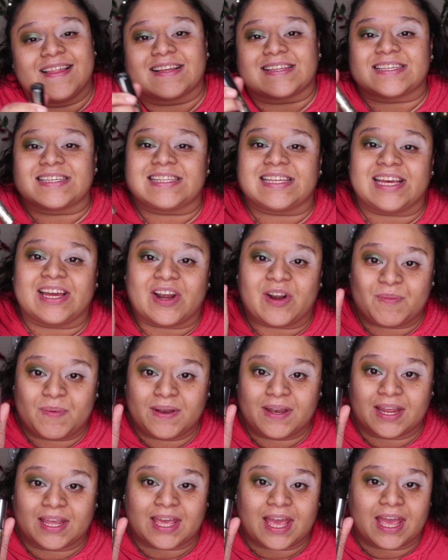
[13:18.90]
This is the
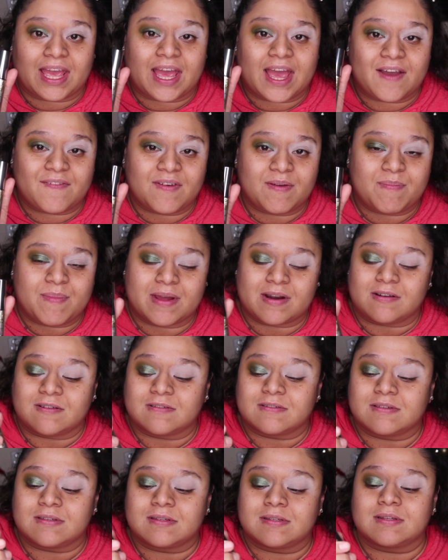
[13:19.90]
Urban Decay Heavy
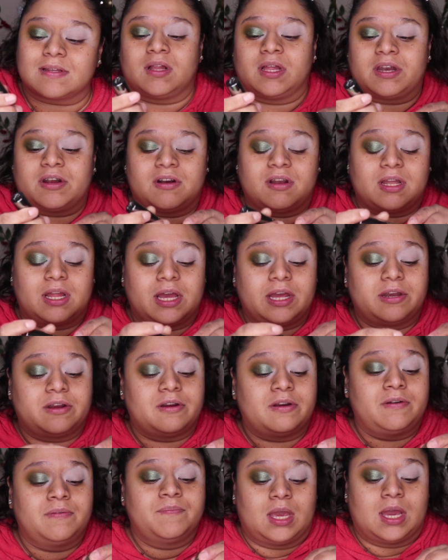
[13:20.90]
Metals Glitter
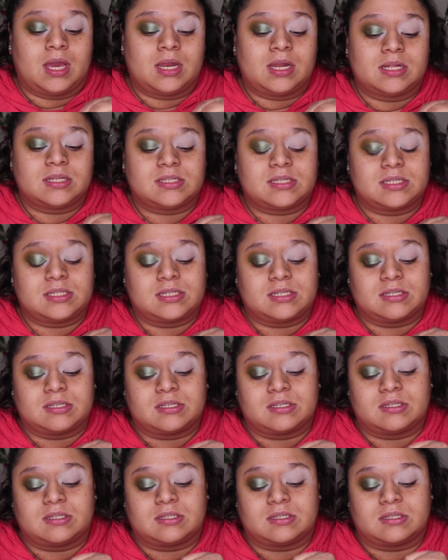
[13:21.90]
Liner and it's in the
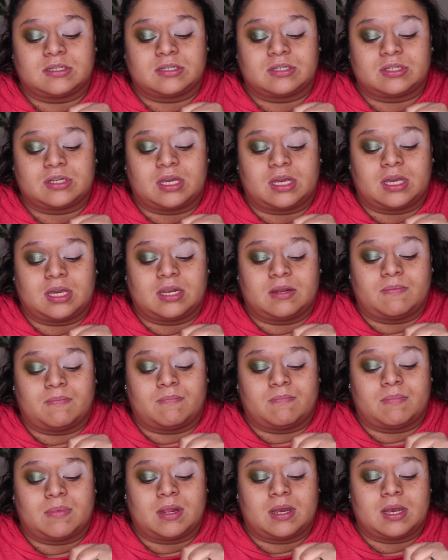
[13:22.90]
shade
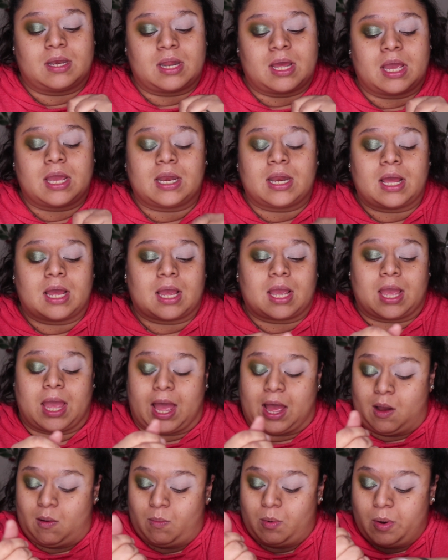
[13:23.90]
Midnight
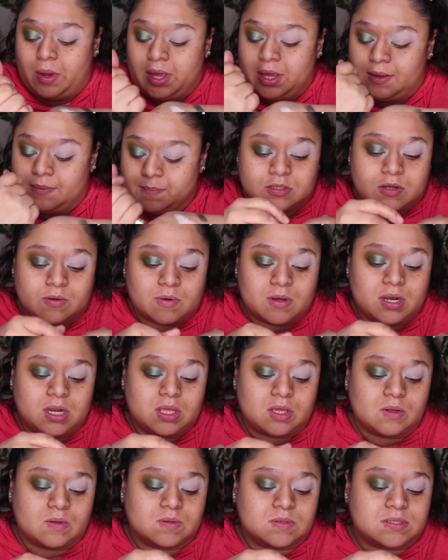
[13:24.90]
Cowboy. So I'm gonna
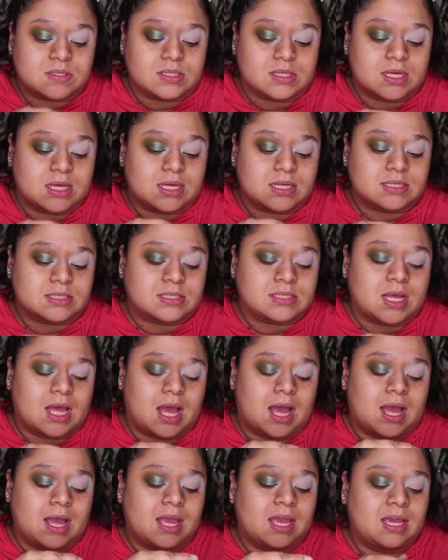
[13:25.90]
use this.
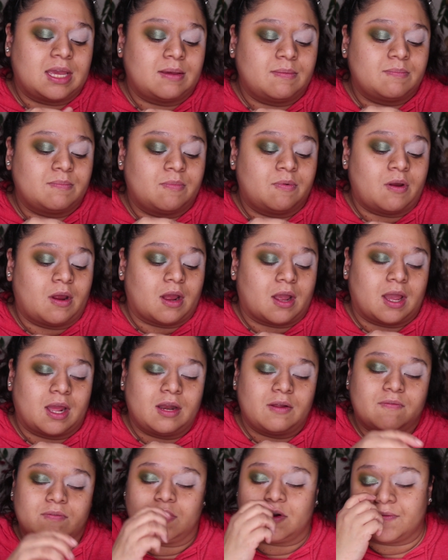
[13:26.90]
I'm
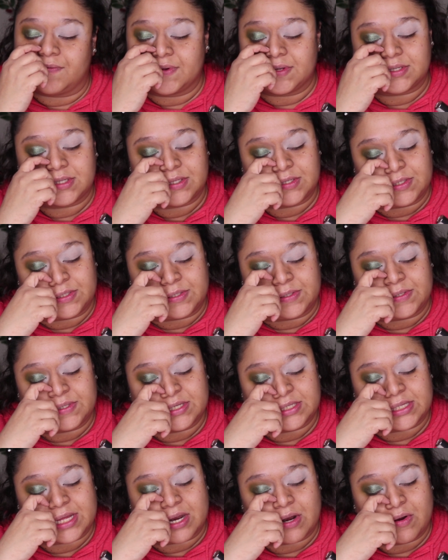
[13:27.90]
kind of nervous to do
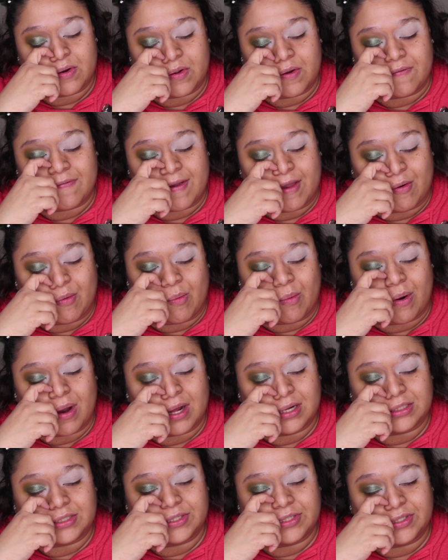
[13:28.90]
this. I don't know if I
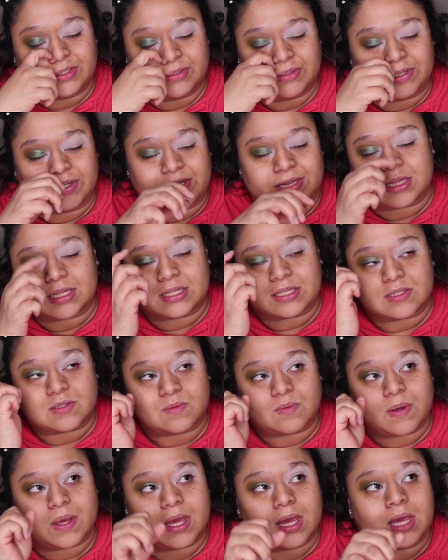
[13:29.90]
want to do it
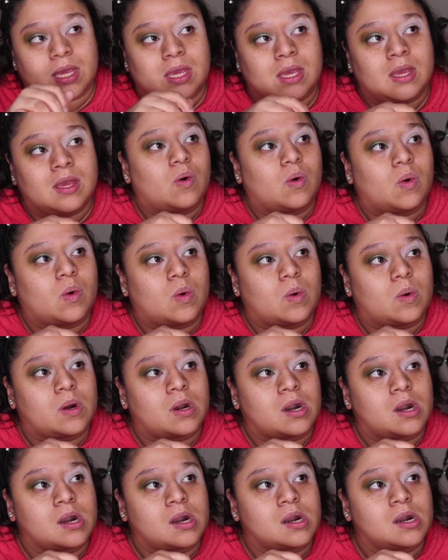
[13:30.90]
this way
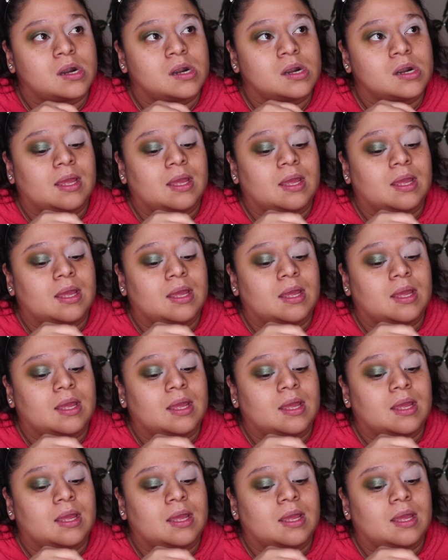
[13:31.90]
or